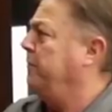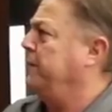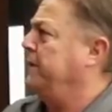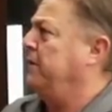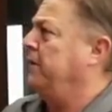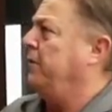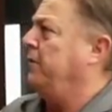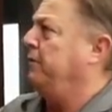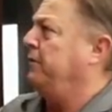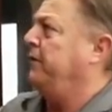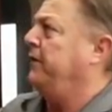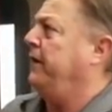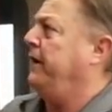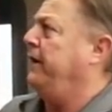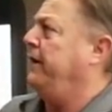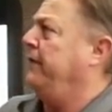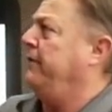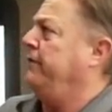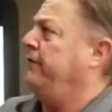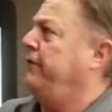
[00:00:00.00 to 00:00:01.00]
we don't
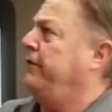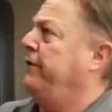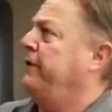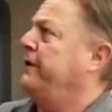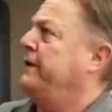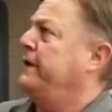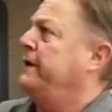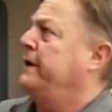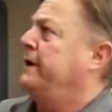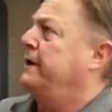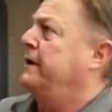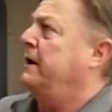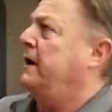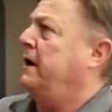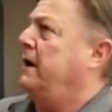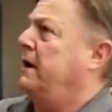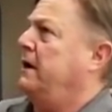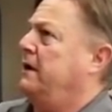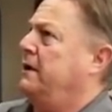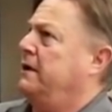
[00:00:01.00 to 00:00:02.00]
have
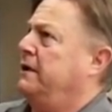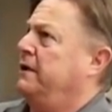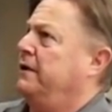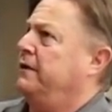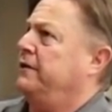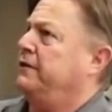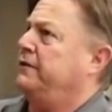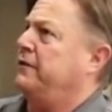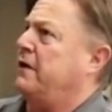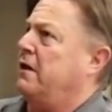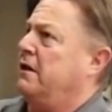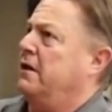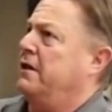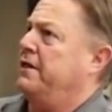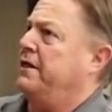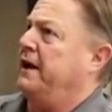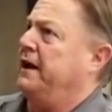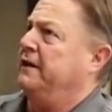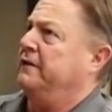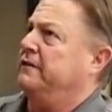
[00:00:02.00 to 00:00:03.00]
uh, solid
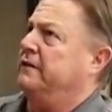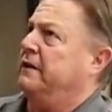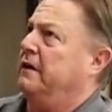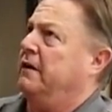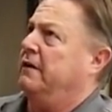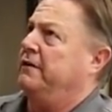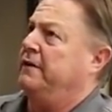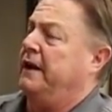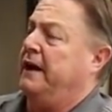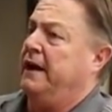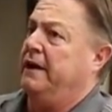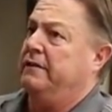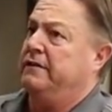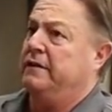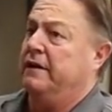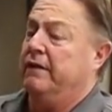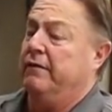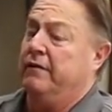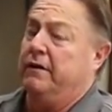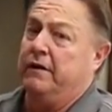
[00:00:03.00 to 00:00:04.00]
things in our tanks
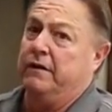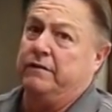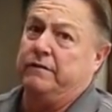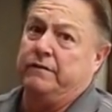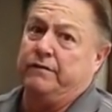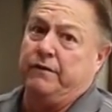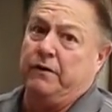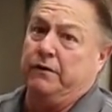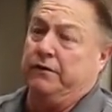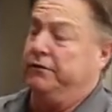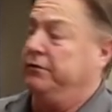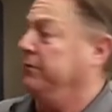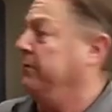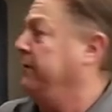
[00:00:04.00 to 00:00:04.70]
giving us false